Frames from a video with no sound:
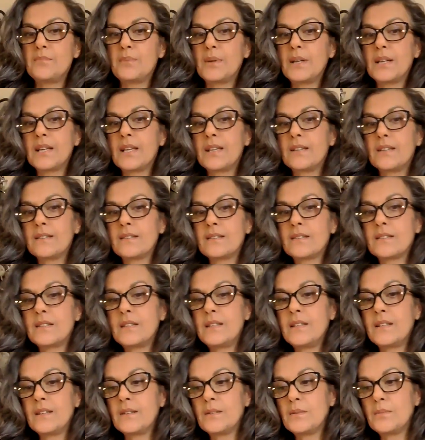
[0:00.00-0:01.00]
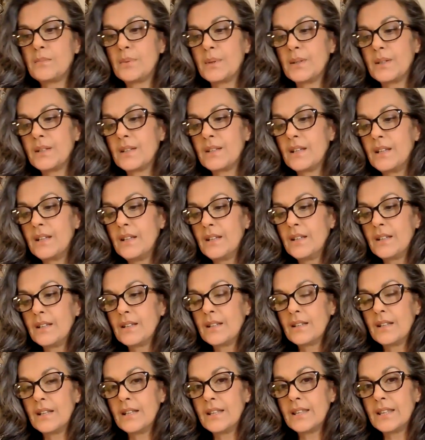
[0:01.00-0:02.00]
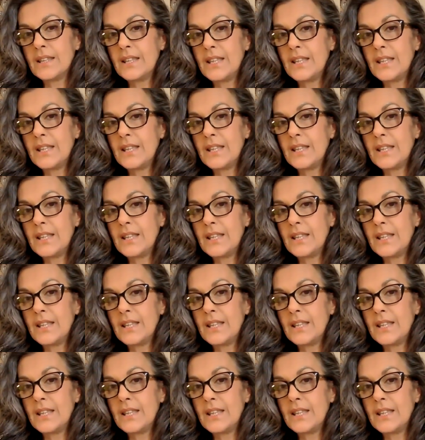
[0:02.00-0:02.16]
breaking the seed open, and